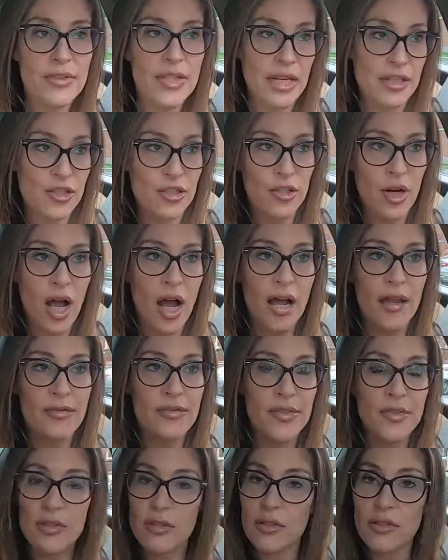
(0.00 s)
Test
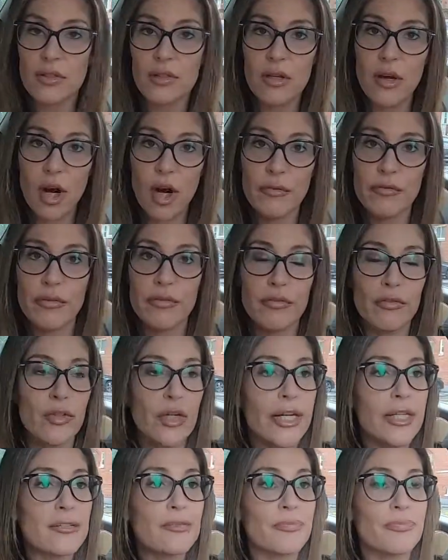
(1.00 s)
drives are for
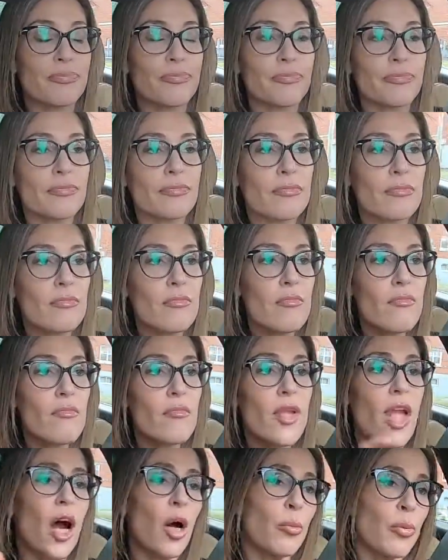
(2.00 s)
free.
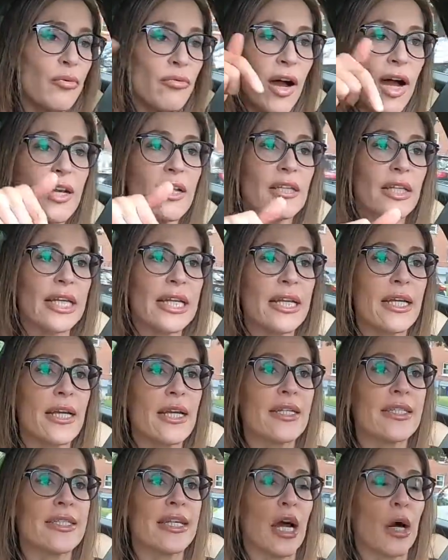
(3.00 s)
I'll provide a
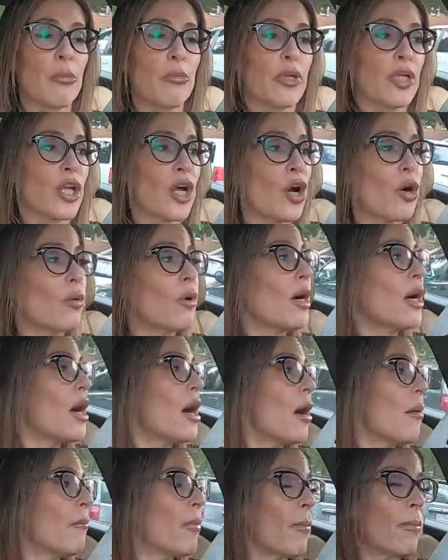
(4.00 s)
link down below.
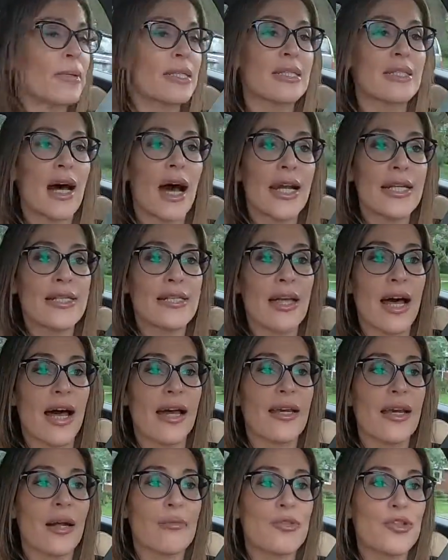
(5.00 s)
But besides
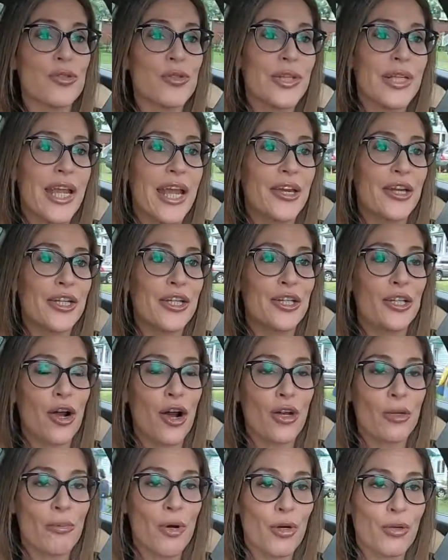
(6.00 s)
that, I'm Juliana, your
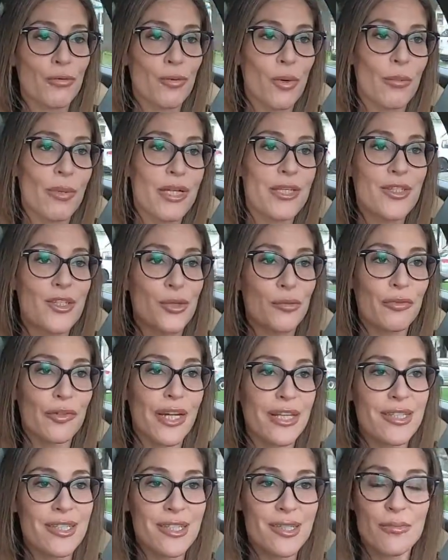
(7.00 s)
automotive woman. Don't
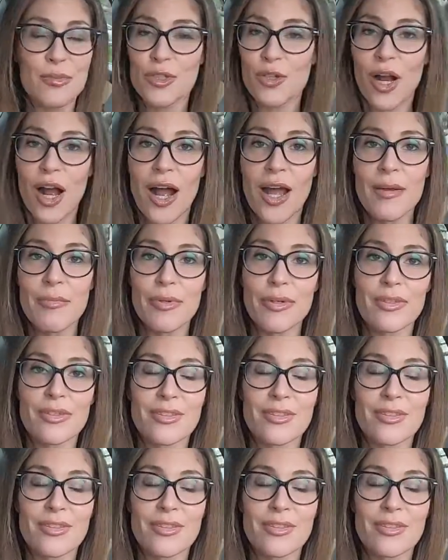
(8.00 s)
forget to subscribe.